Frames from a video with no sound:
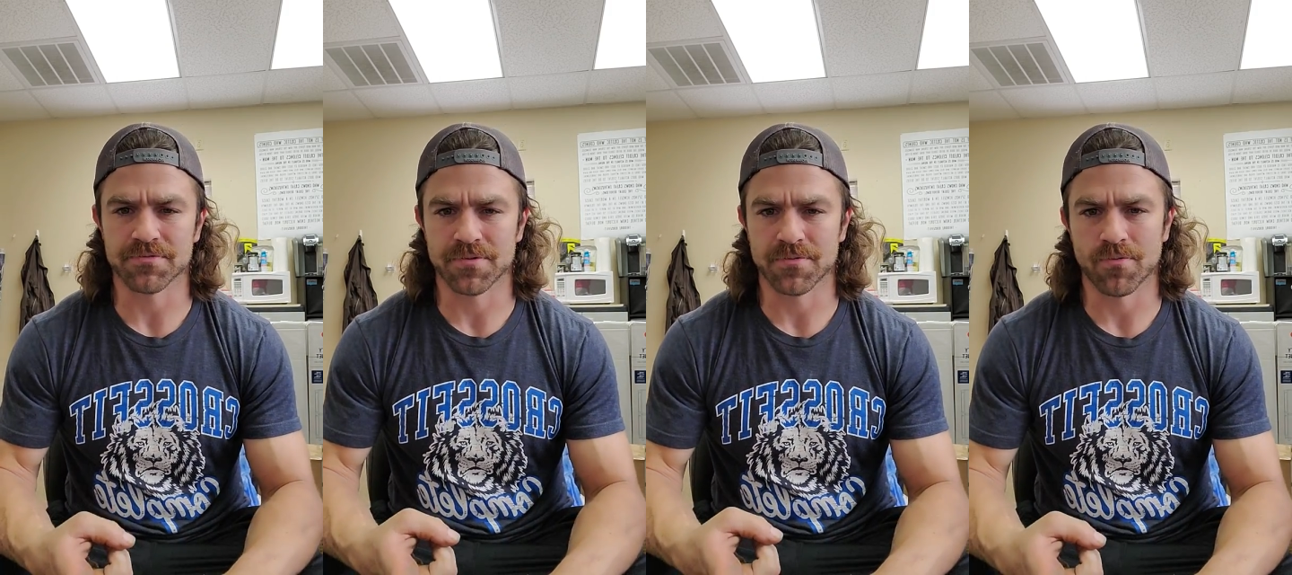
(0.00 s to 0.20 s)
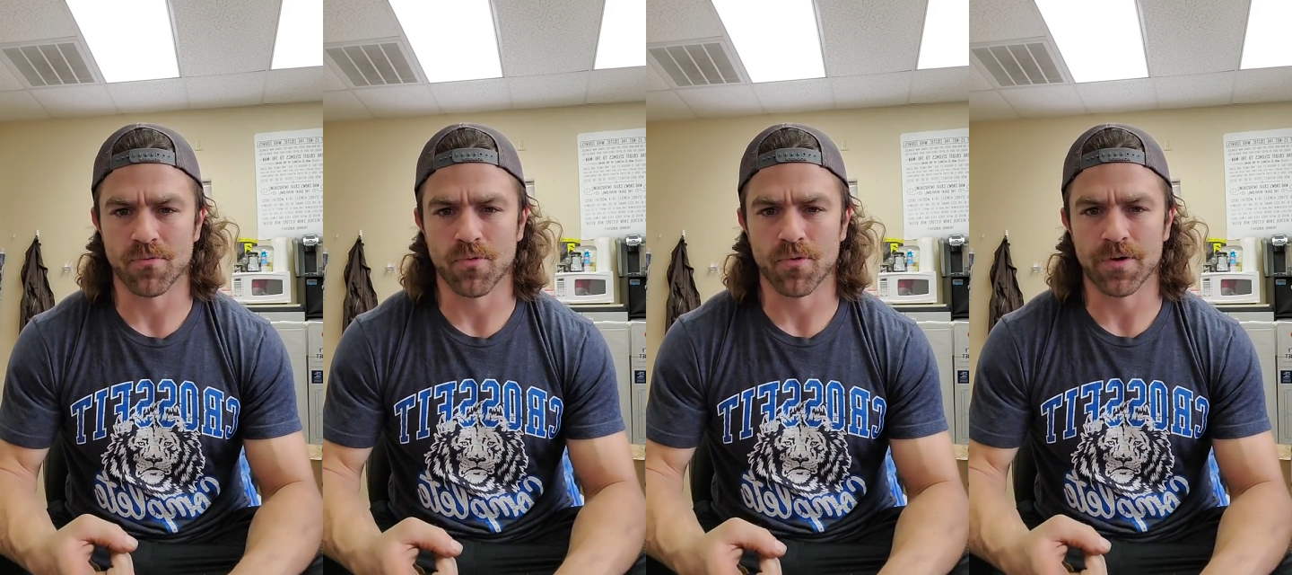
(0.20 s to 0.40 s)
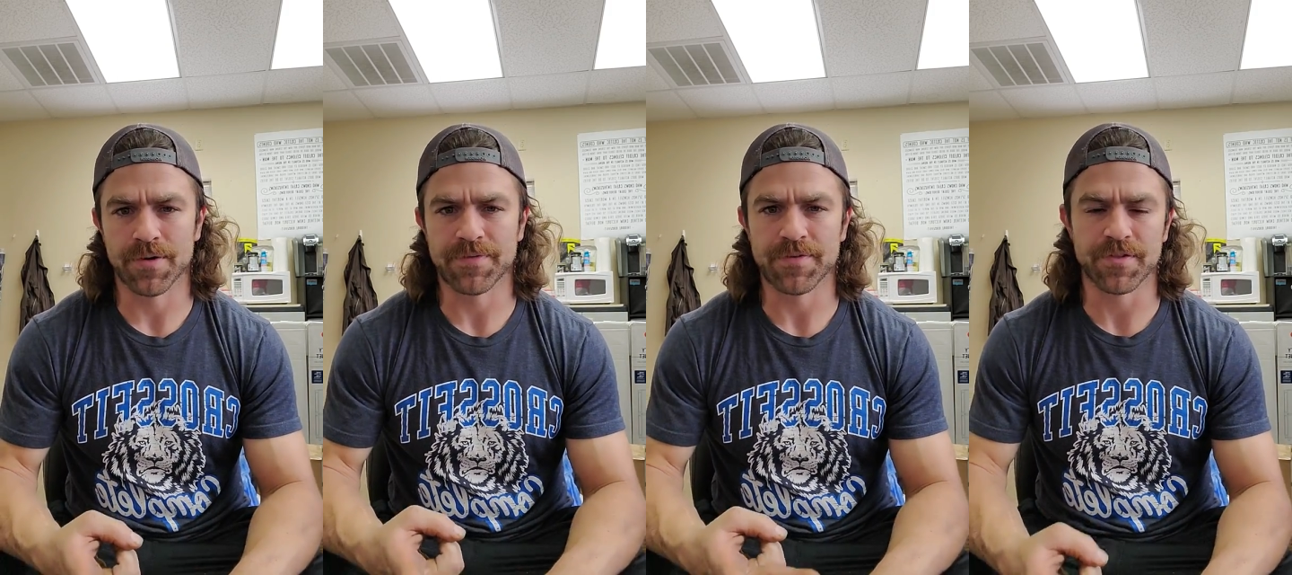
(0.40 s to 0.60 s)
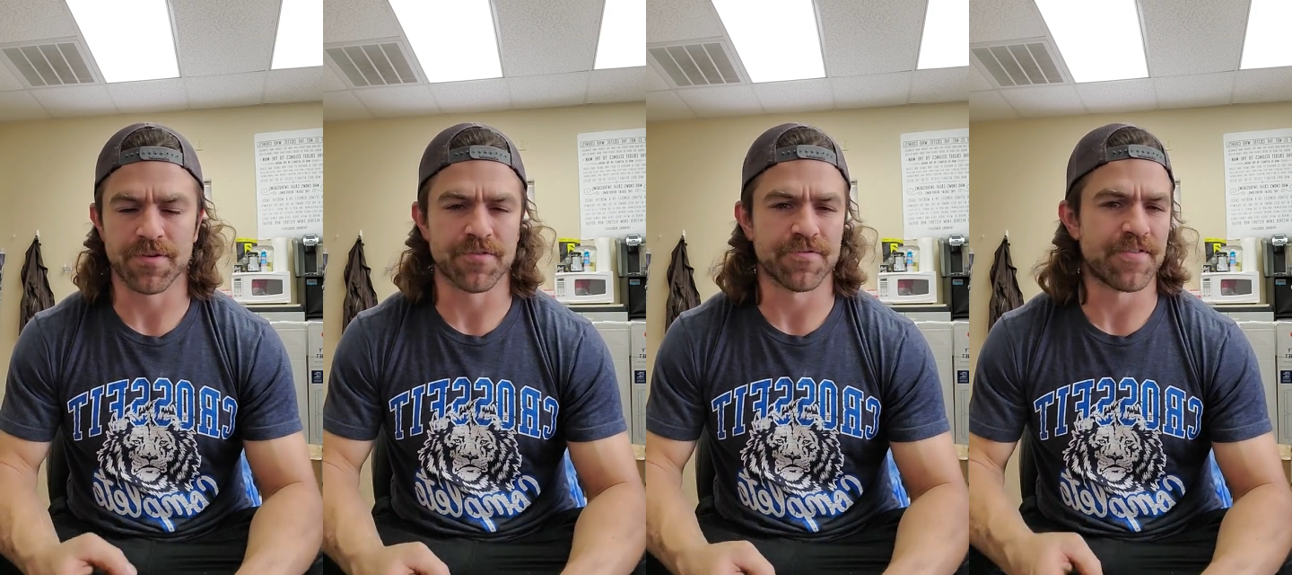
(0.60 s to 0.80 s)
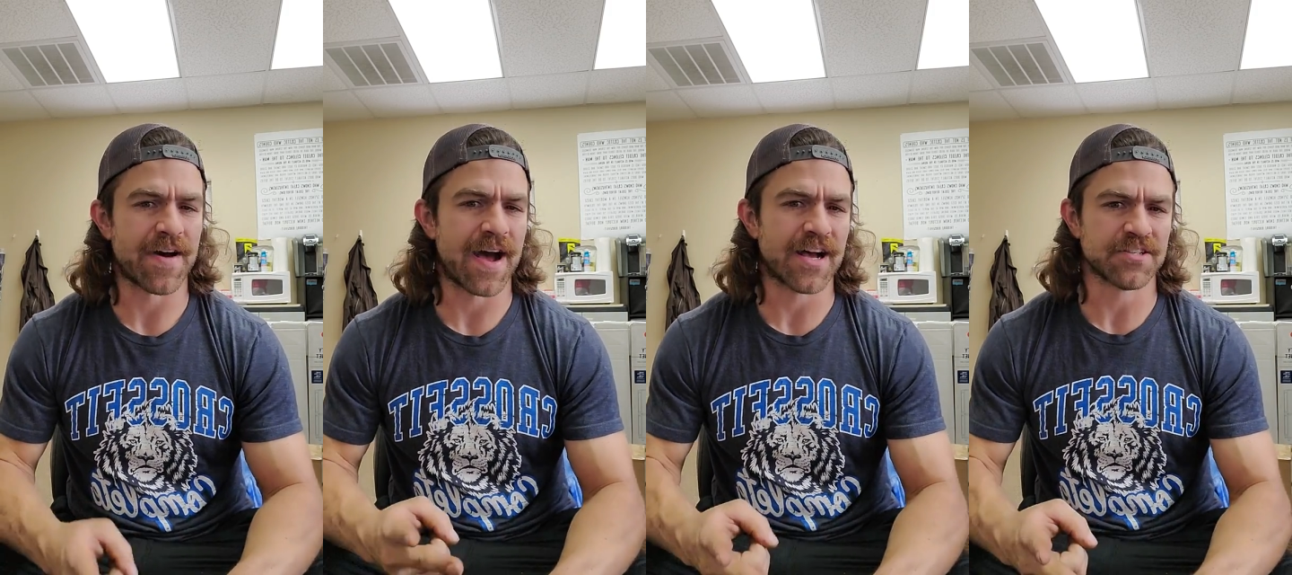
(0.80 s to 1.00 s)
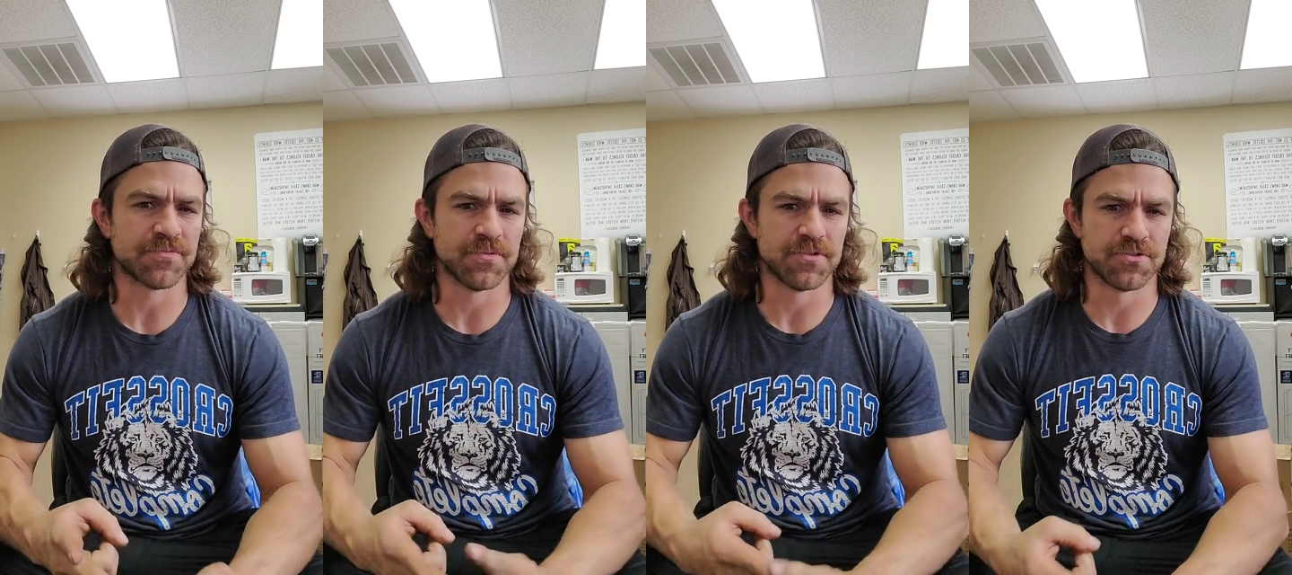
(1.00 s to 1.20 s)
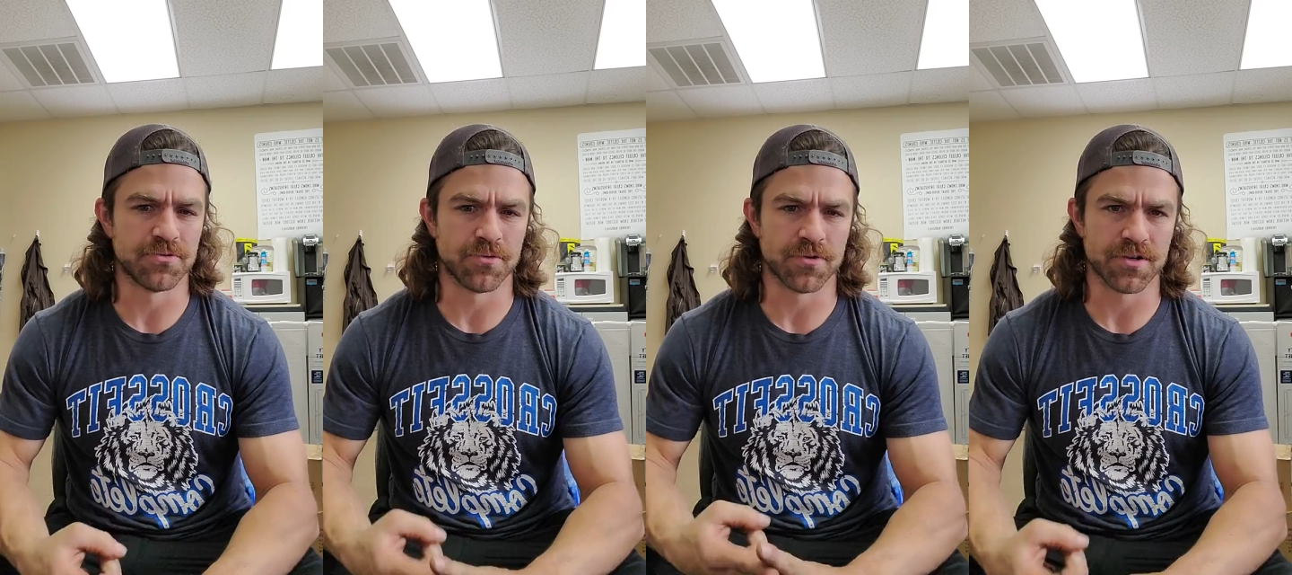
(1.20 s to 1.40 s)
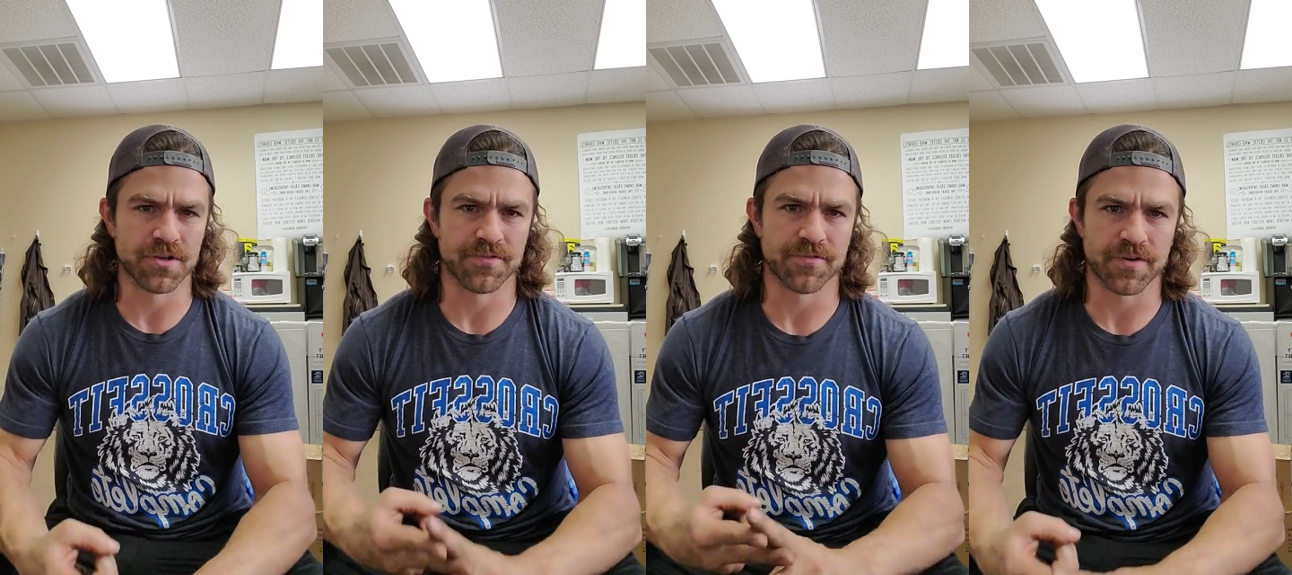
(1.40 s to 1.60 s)
reward for the vast
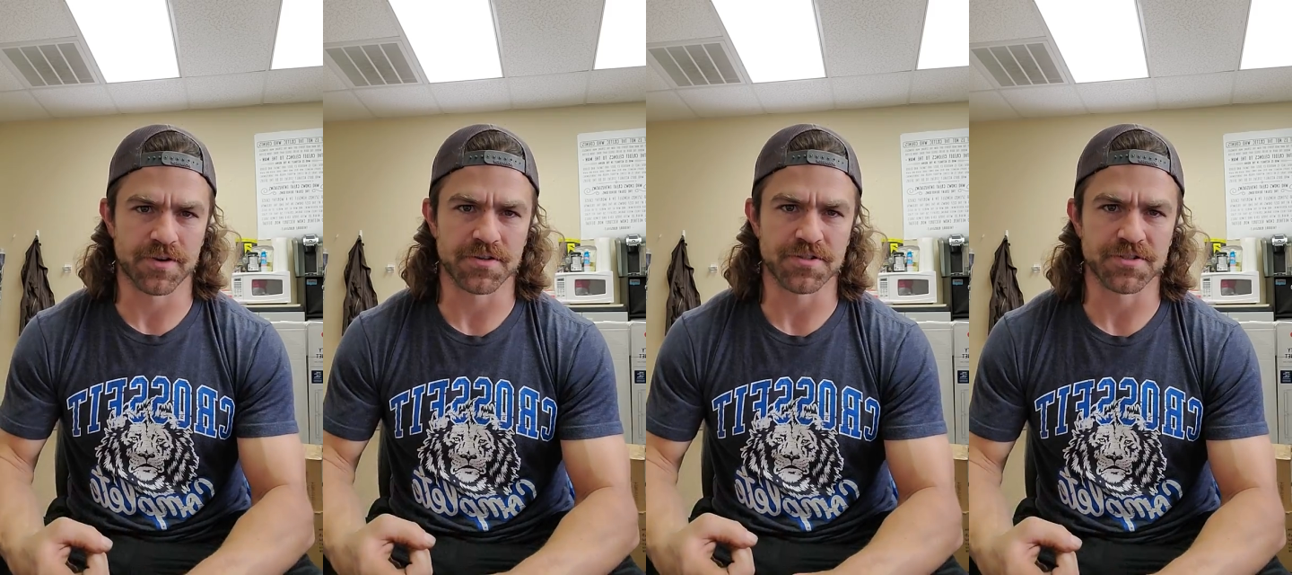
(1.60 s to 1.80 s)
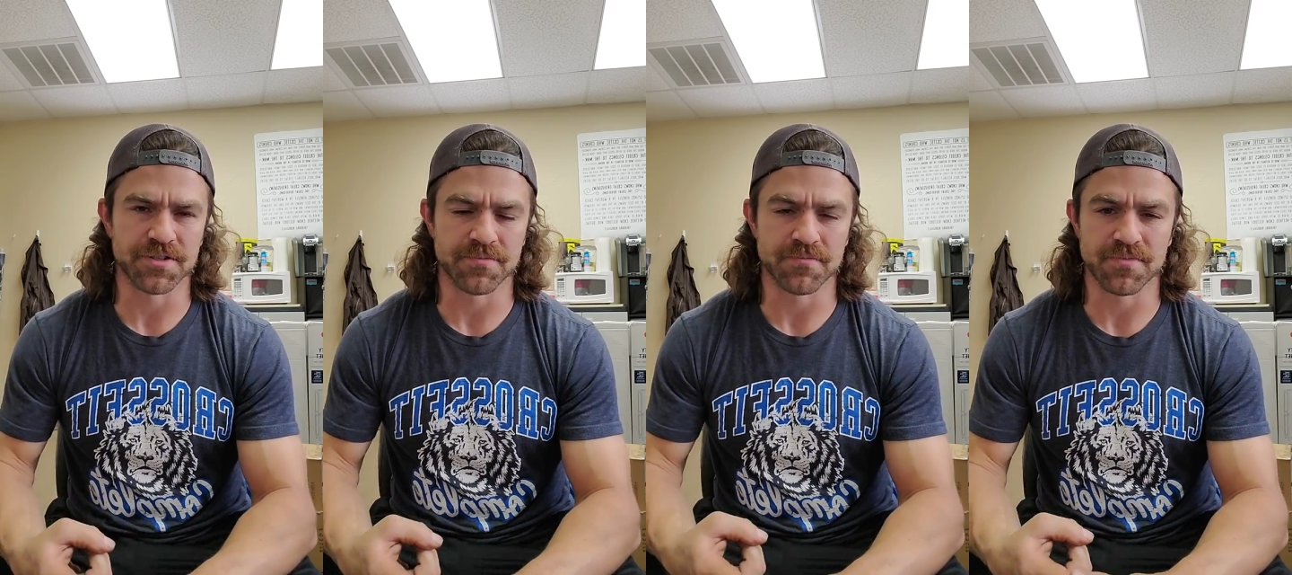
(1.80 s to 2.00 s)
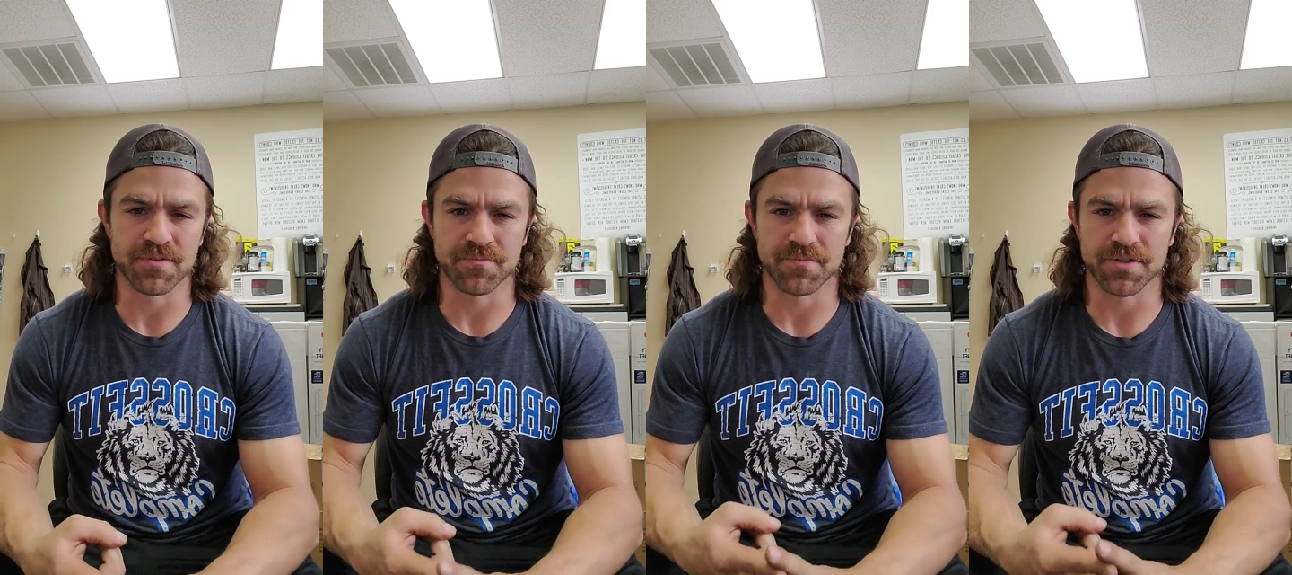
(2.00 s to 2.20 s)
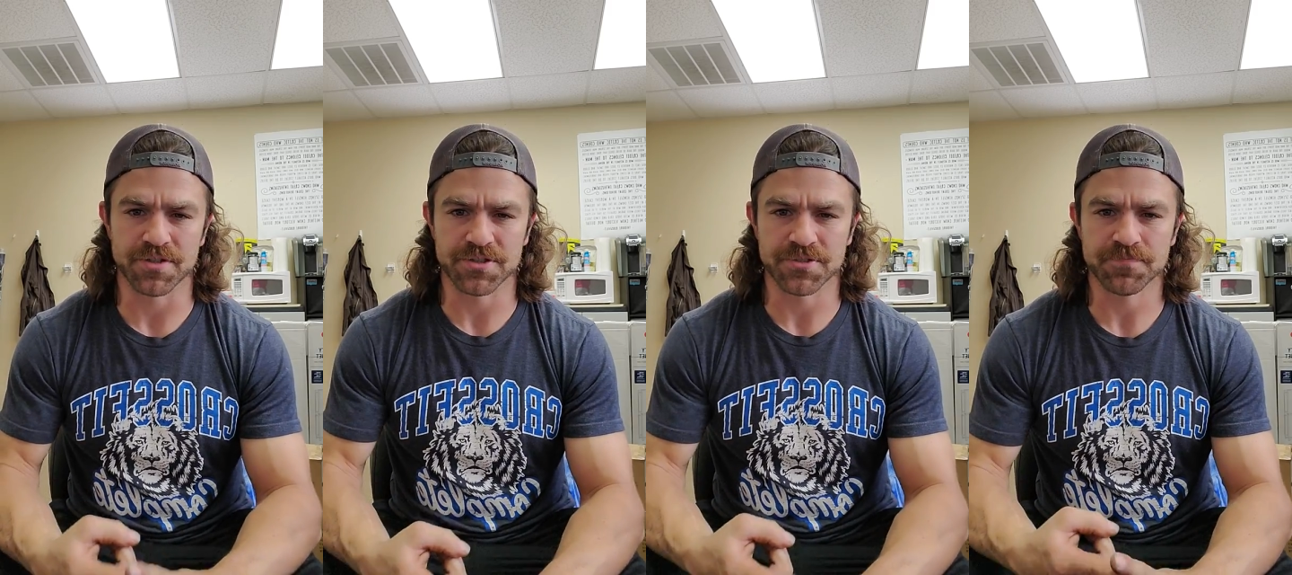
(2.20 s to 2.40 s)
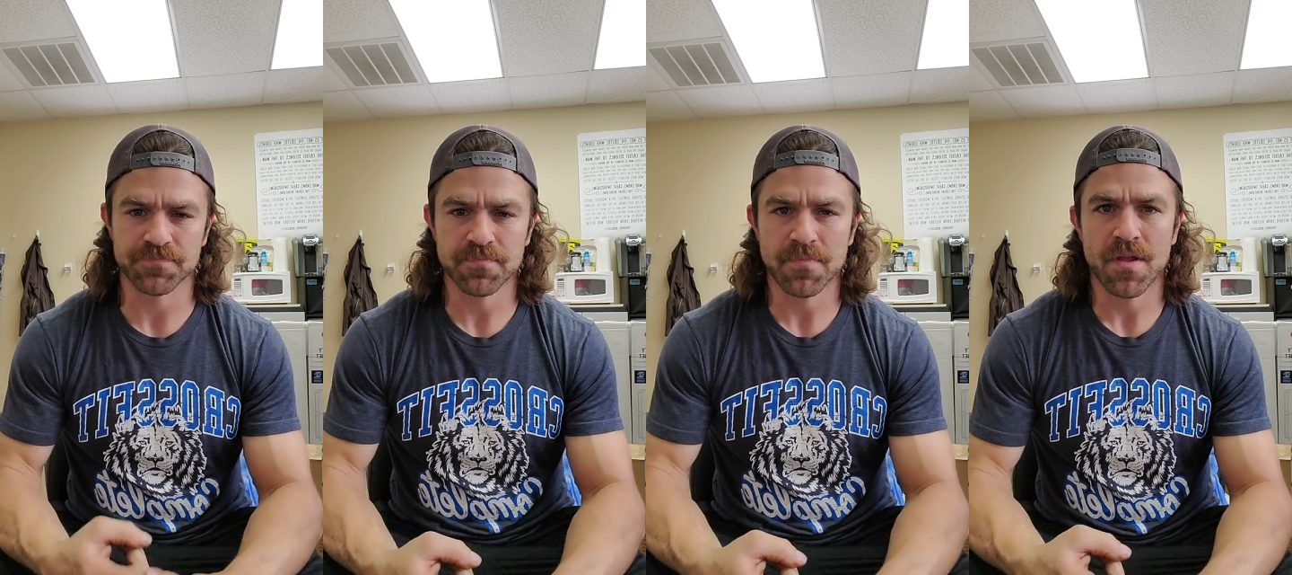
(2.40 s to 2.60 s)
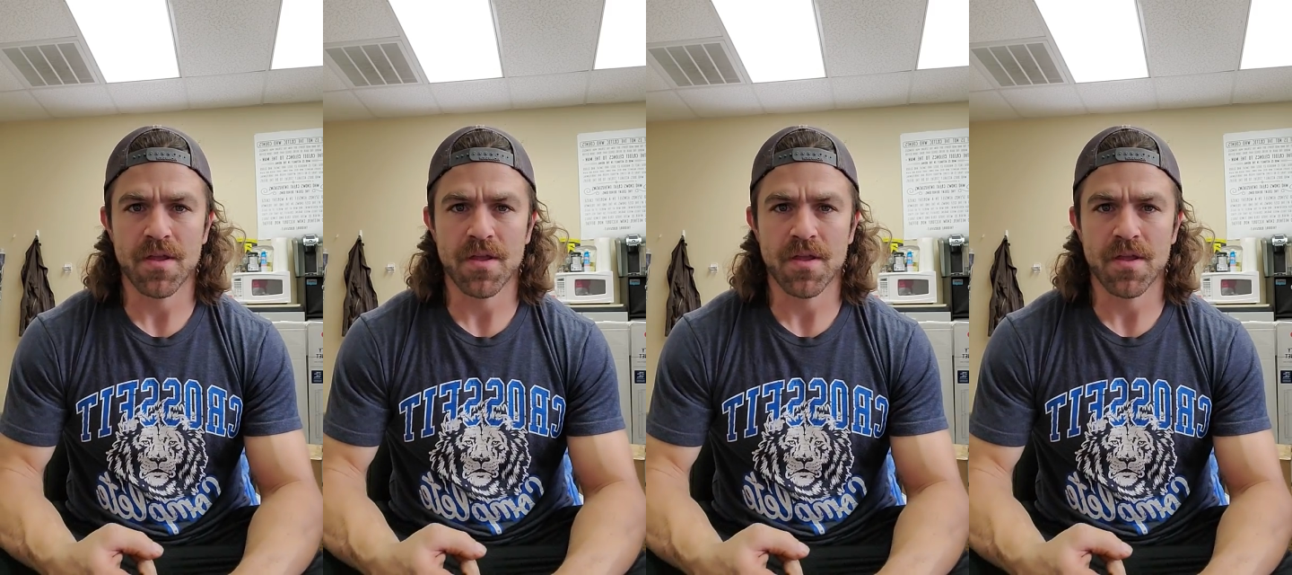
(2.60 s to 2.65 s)
majority of our gym members.